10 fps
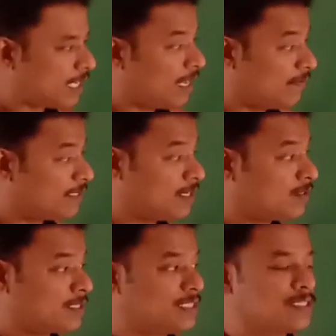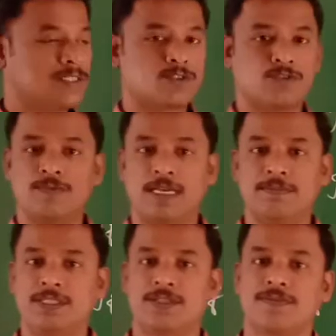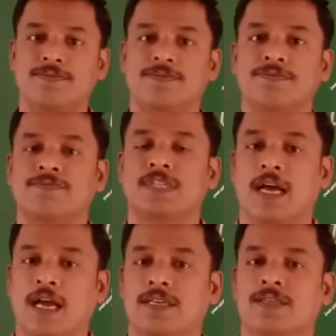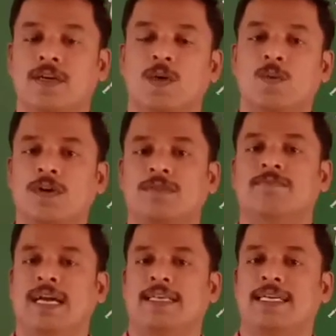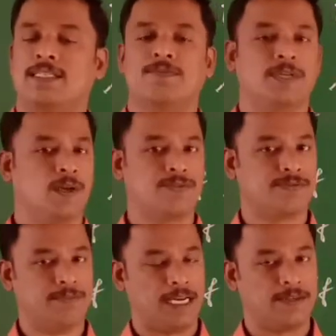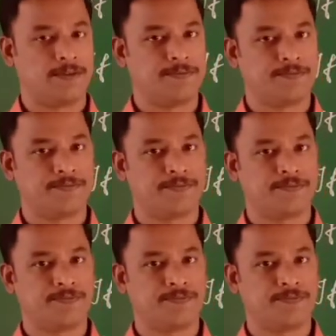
Have I not reason to lament and what man has made of man?